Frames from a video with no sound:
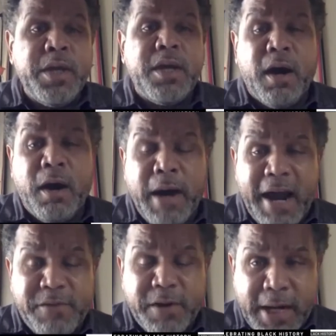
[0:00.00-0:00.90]
we call
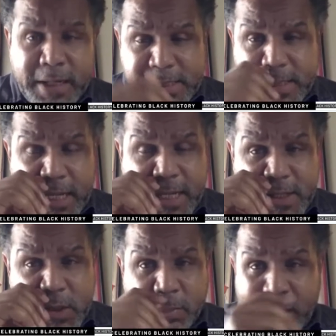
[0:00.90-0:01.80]
Africana Studies
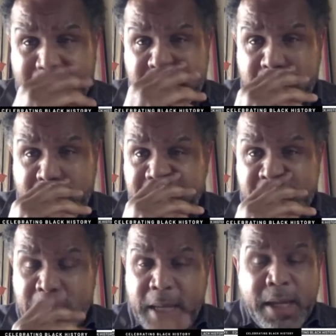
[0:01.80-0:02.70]
or Black Studies.
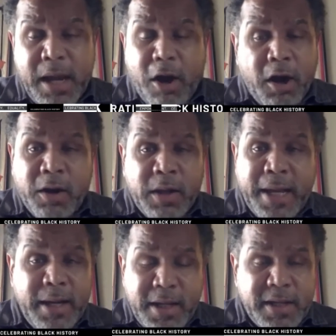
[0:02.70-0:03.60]
All that
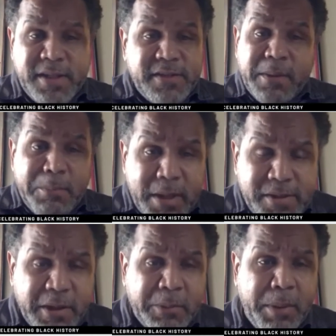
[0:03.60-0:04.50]
is is the
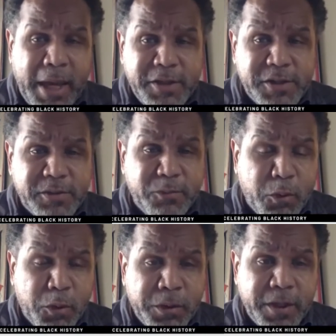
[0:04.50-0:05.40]
missing pages of world